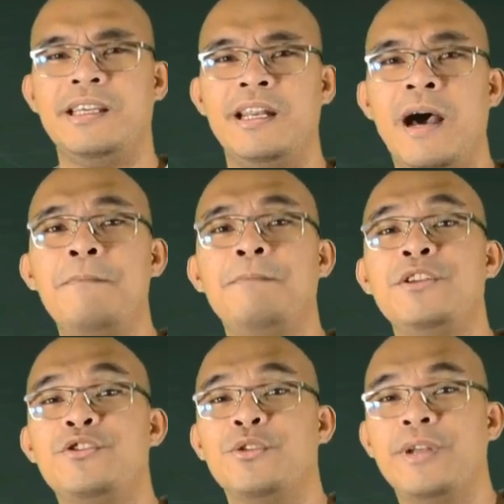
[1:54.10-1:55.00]
in
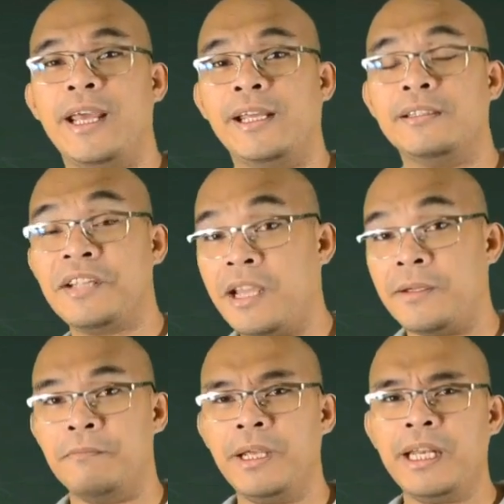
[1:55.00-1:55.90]
amplitude and
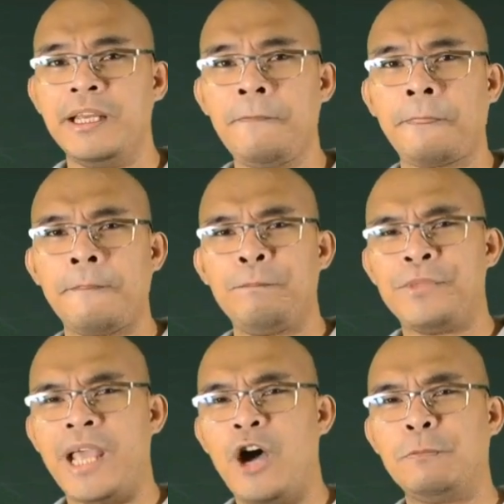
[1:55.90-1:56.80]
time, meaning
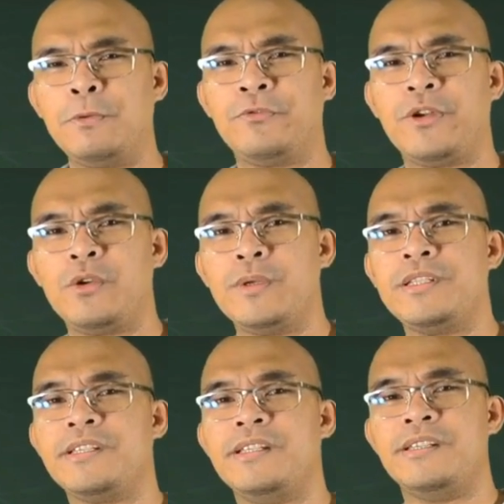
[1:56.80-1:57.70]
the output
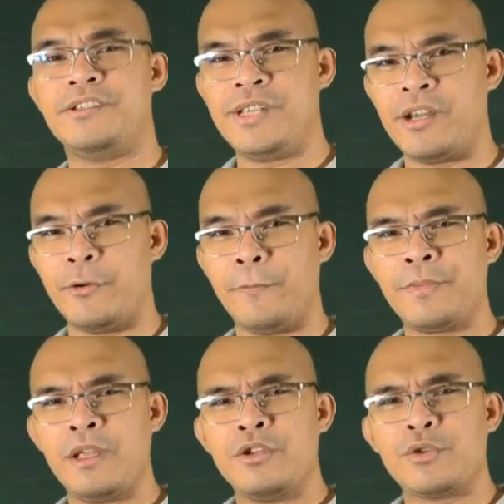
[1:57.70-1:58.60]
frequency is zero.
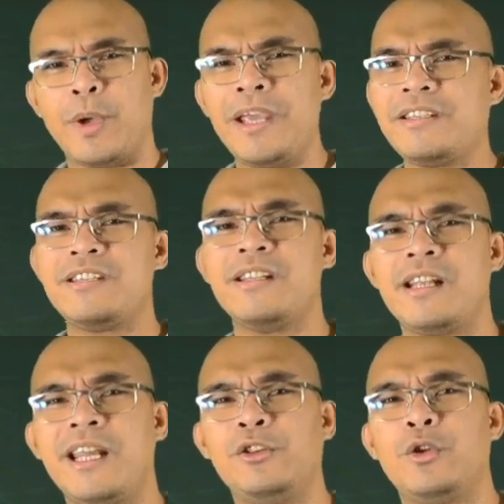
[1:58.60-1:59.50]
So AC
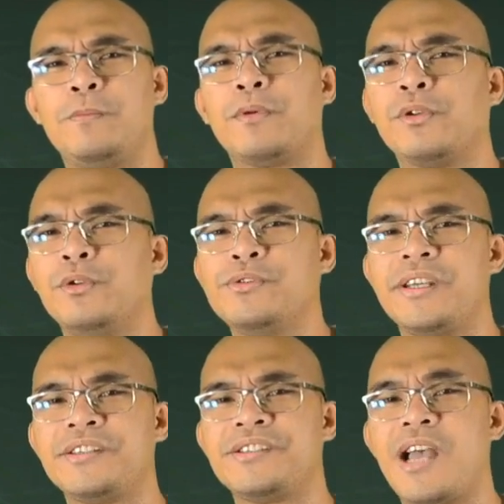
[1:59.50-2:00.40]
generator
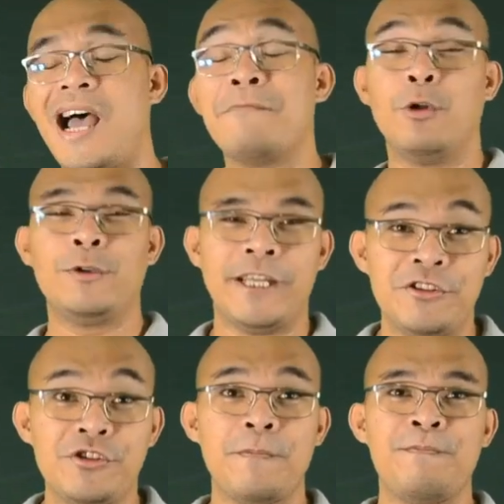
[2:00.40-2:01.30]
produces high
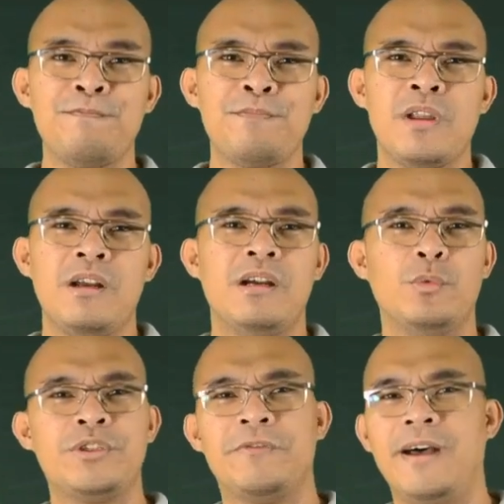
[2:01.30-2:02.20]
voltage, which